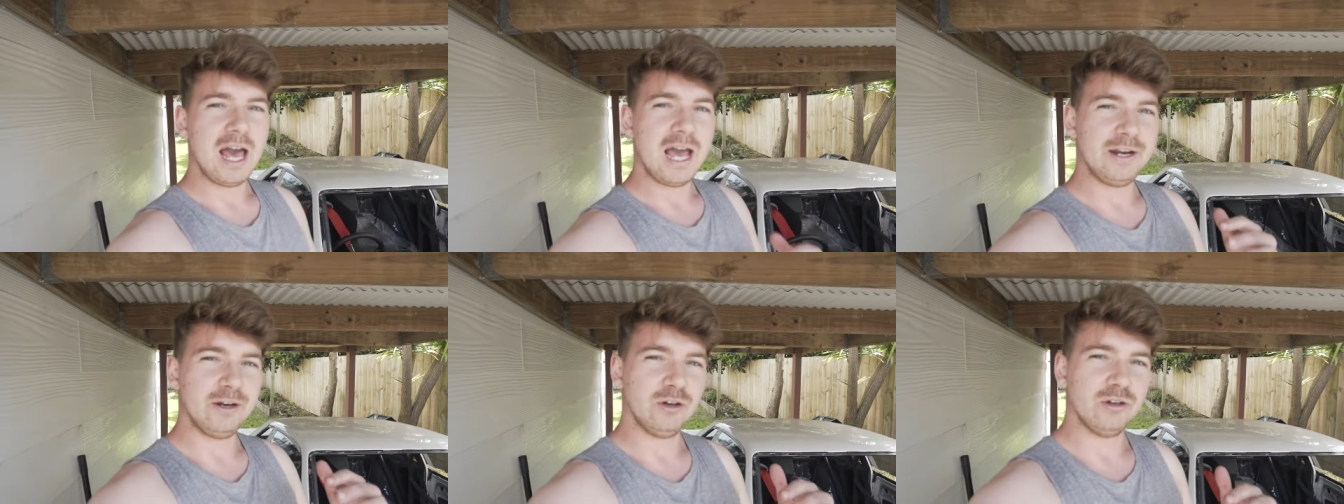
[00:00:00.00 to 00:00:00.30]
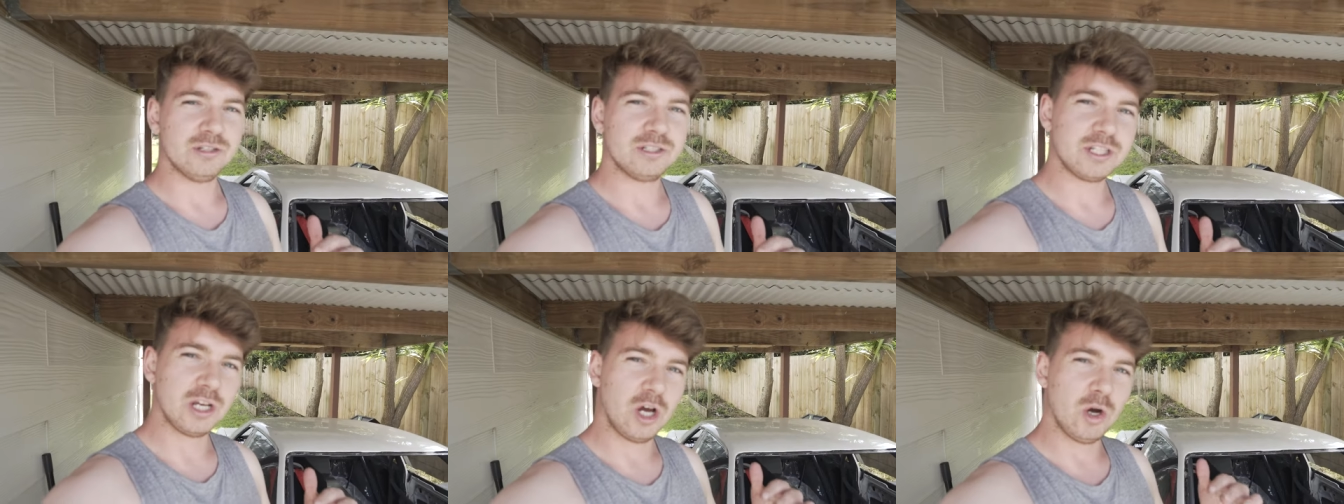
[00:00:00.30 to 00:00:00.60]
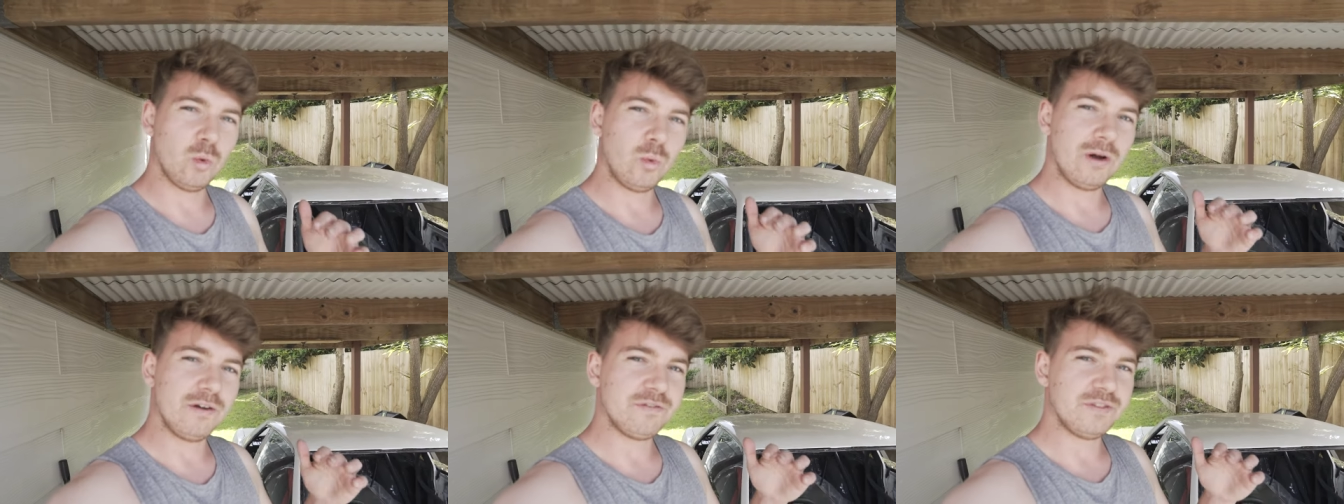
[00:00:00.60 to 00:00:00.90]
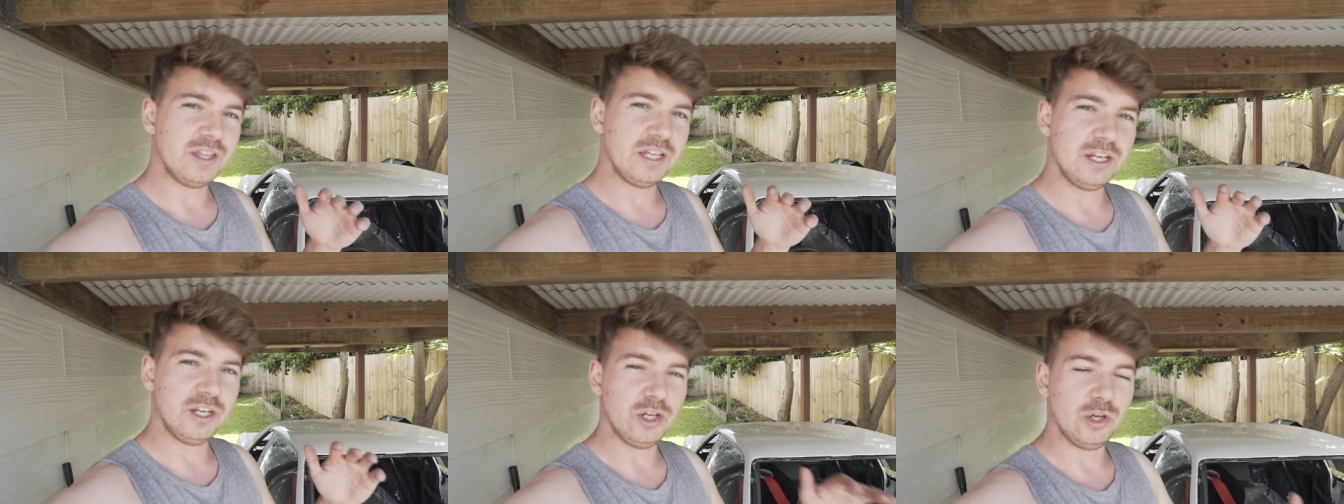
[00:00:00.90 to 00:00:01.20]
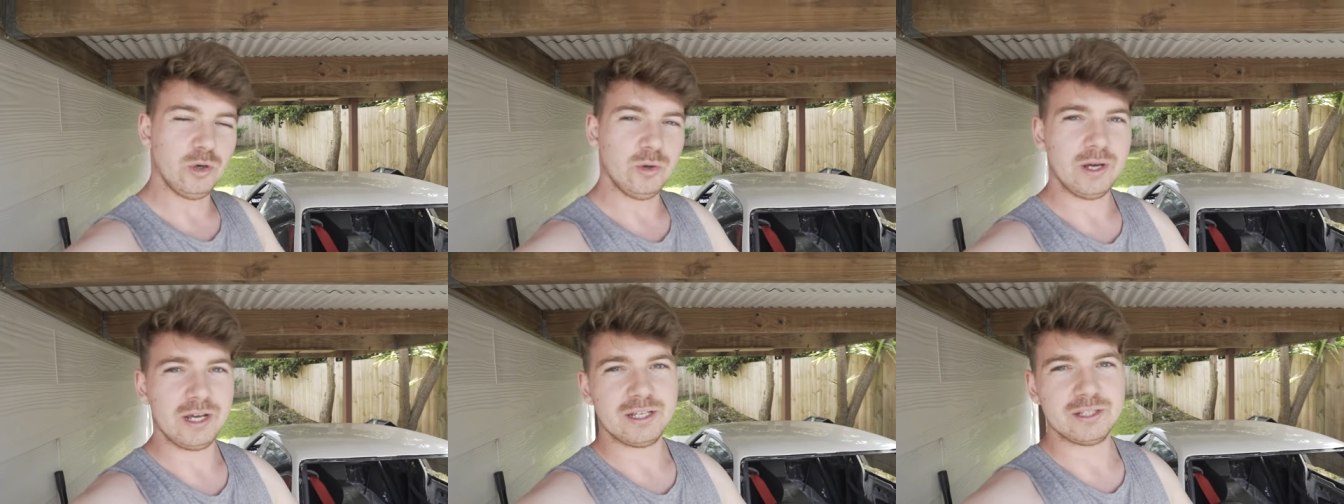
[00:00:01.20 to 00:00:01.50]
And also with the
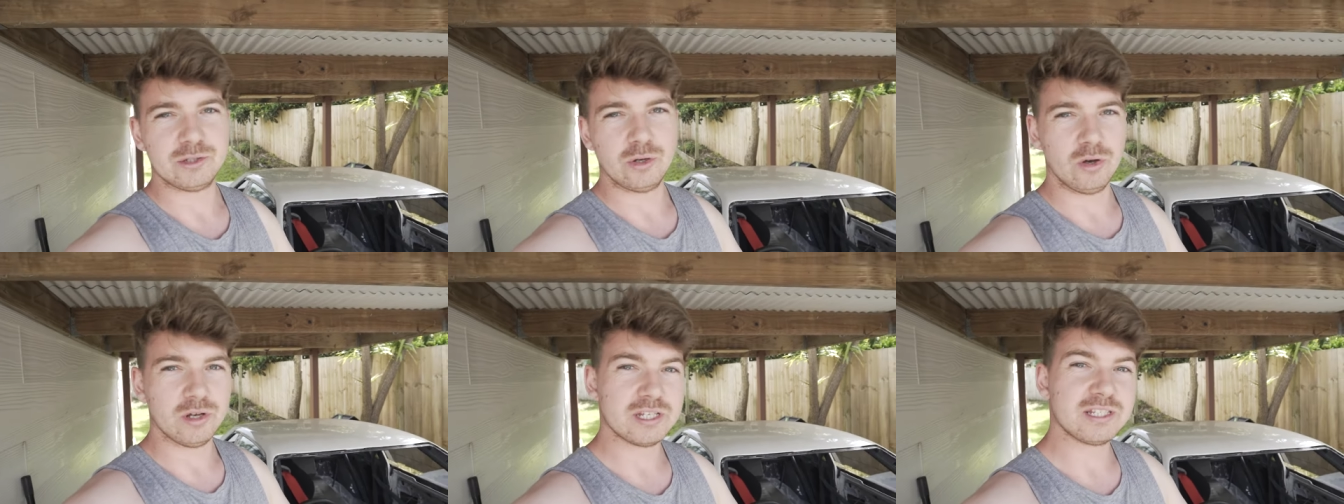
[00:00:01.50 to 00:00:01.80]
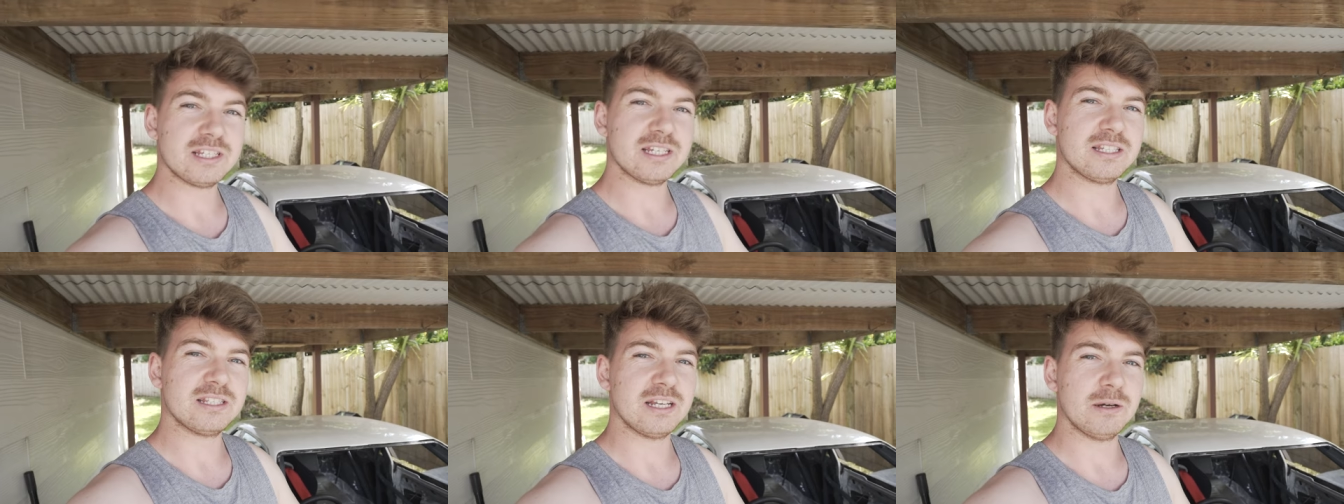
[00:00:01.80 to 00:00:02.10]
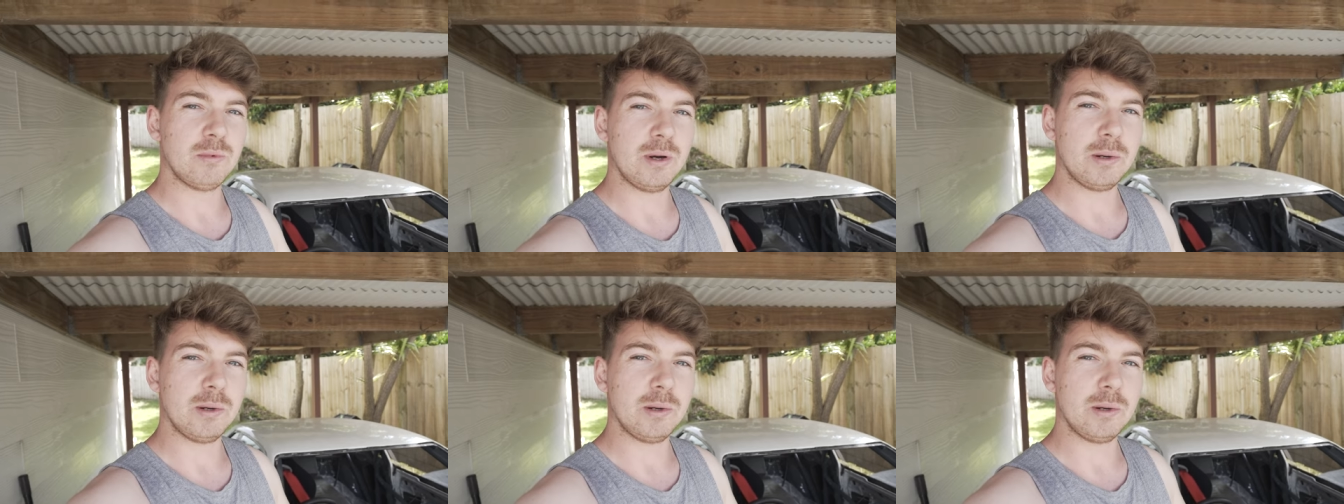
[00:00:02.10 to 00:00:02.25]
new exhaust system,